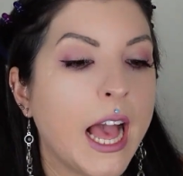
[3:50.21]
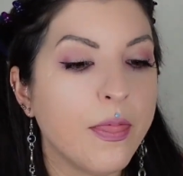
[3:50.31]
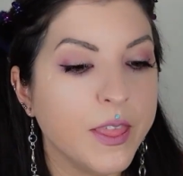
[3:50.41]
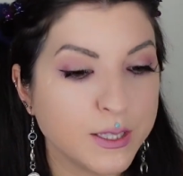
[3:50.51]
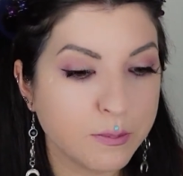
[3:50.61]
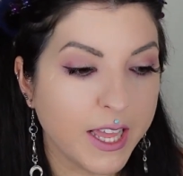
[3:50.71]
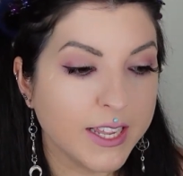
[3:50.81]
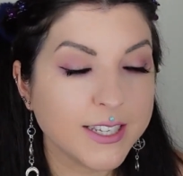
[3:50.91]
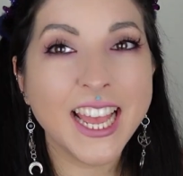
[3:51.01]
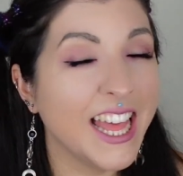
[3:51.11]
at this
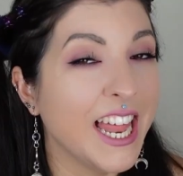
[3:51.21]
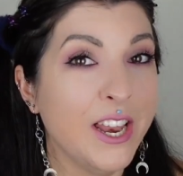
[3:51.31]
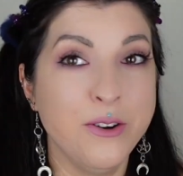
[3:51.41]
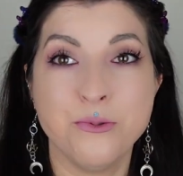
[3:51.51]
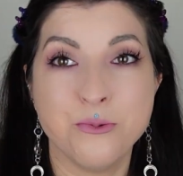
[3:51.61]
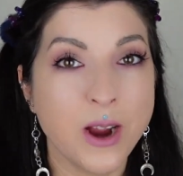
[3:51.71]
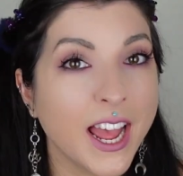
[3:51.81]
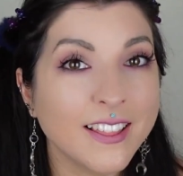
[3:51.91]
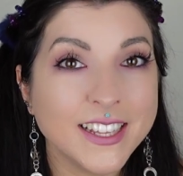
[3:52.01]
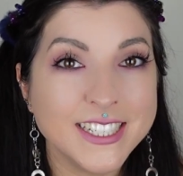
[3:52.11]
place? And it
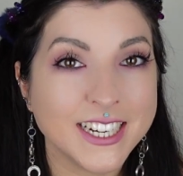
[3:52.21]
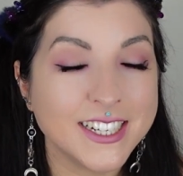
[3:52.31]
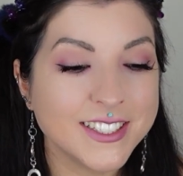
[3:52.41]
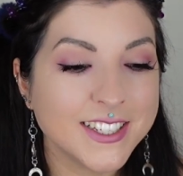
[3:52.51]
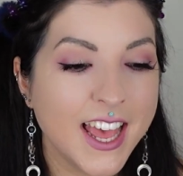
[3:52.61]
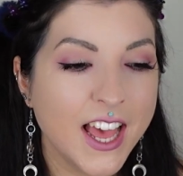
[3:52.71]
rarely does.